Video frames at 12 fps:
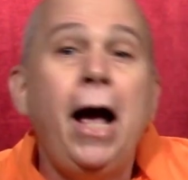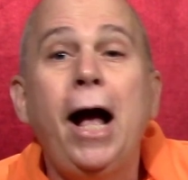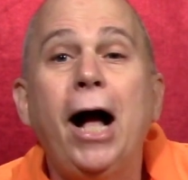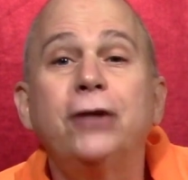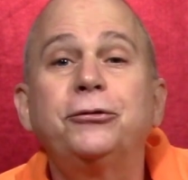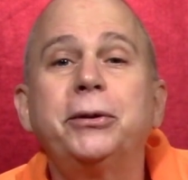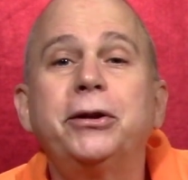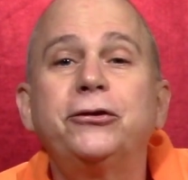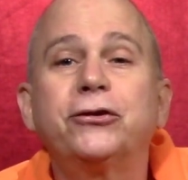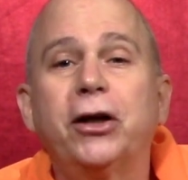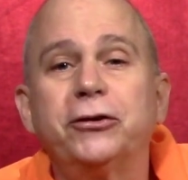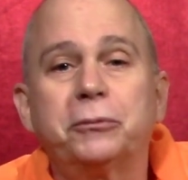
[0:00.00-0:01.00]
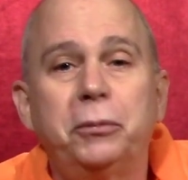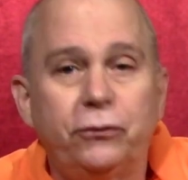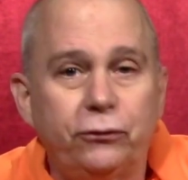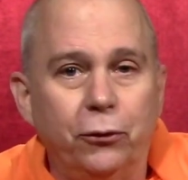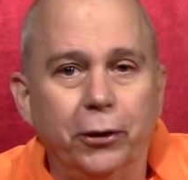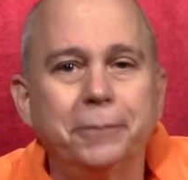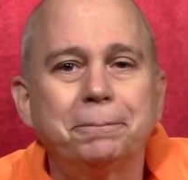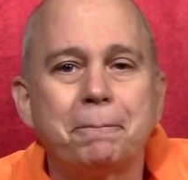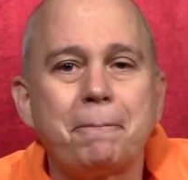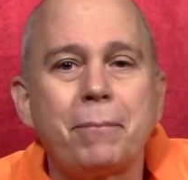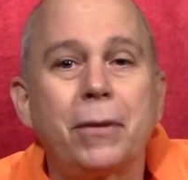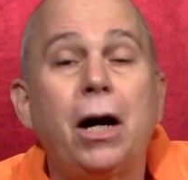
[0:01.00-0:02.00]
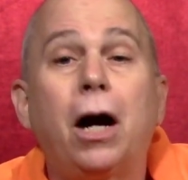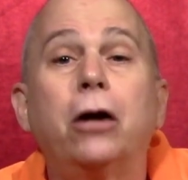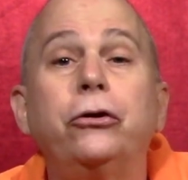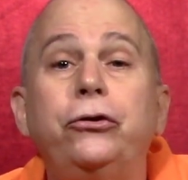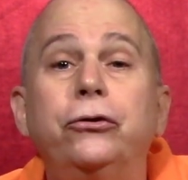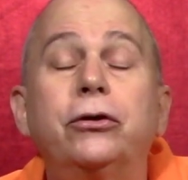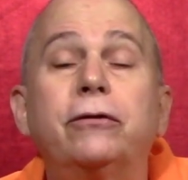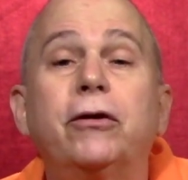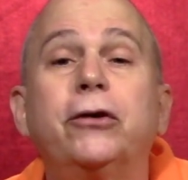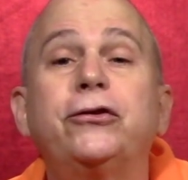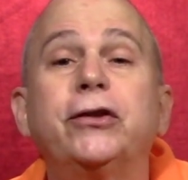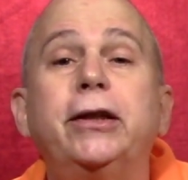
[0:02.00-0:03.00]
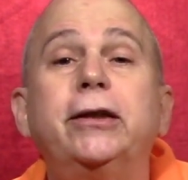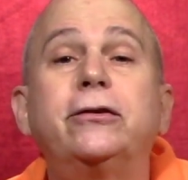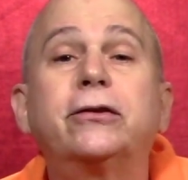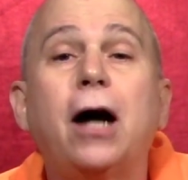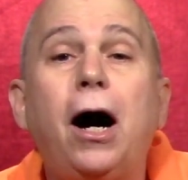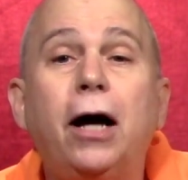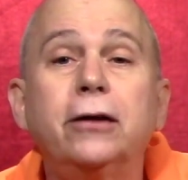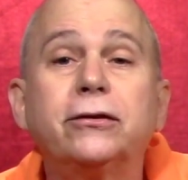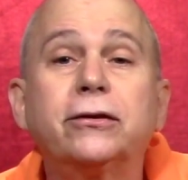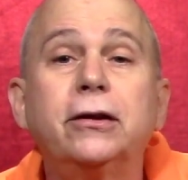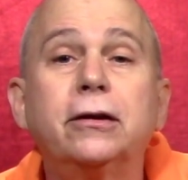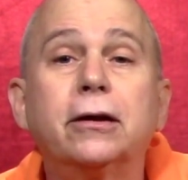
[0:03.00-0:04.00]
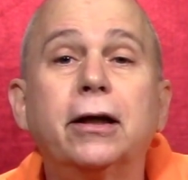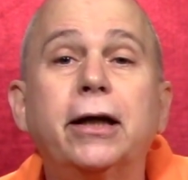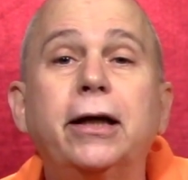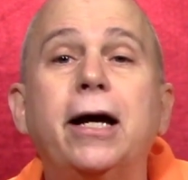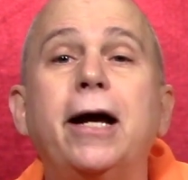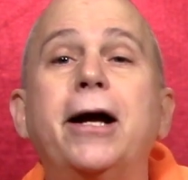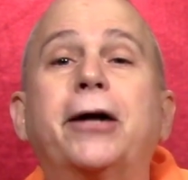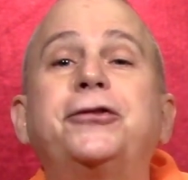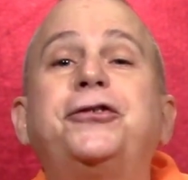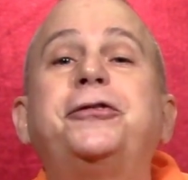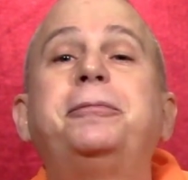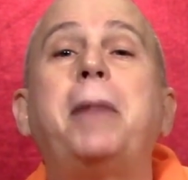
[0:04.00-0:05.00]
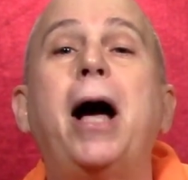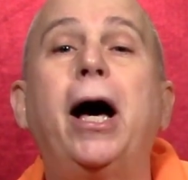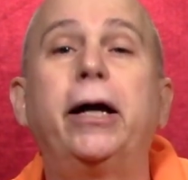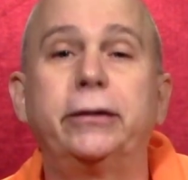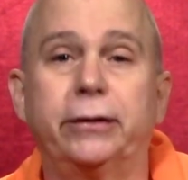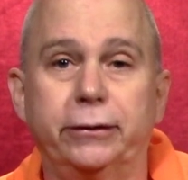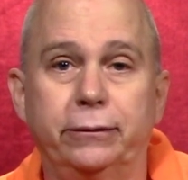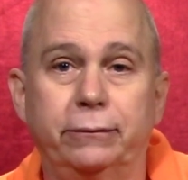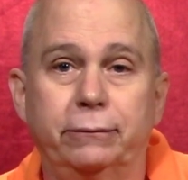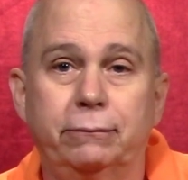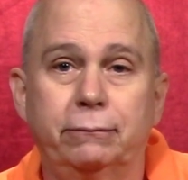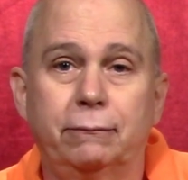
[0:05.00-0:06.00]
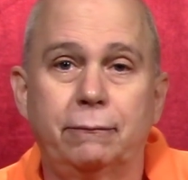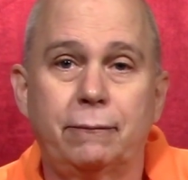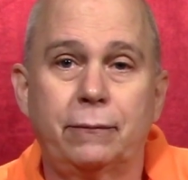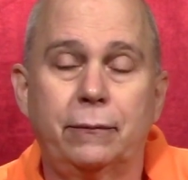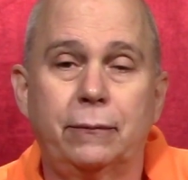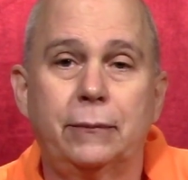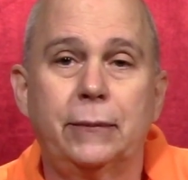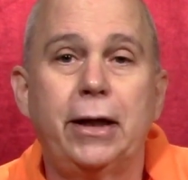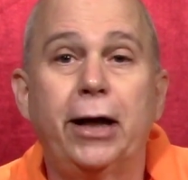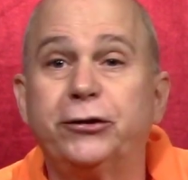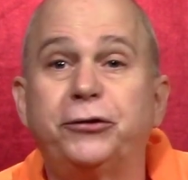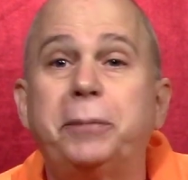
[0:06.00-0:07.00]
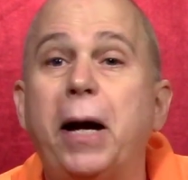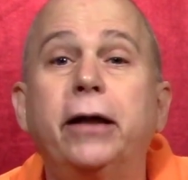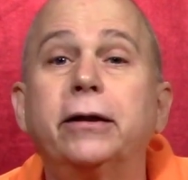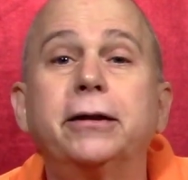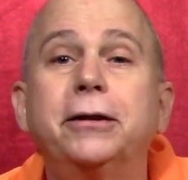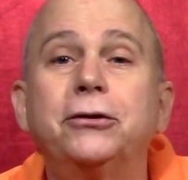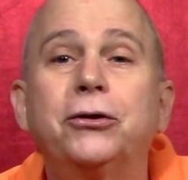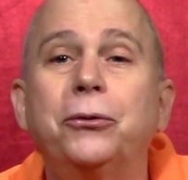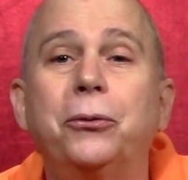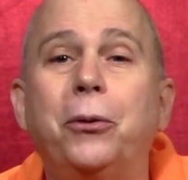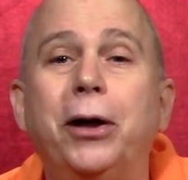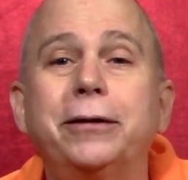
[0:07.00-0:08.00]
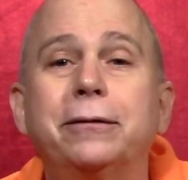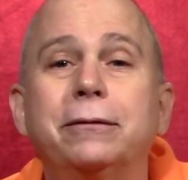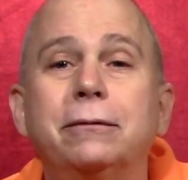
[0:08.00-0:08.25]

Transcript: As we discussed before, our universe is constantly expanding. Expanding into what?